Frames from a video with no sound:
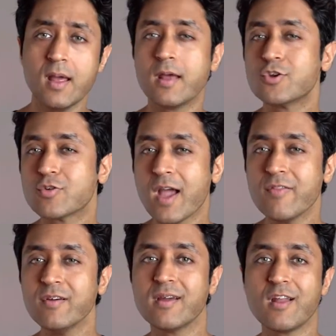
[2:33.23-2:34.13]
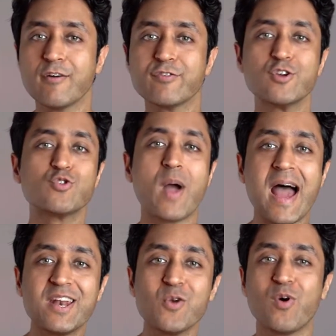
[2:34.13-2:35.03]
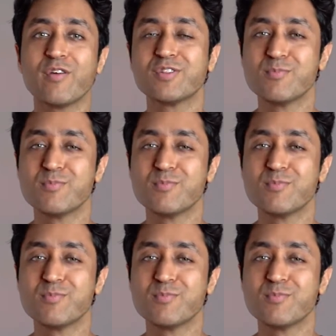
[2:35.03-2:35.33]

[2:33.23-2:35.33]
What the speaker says: and together enough to handle one of the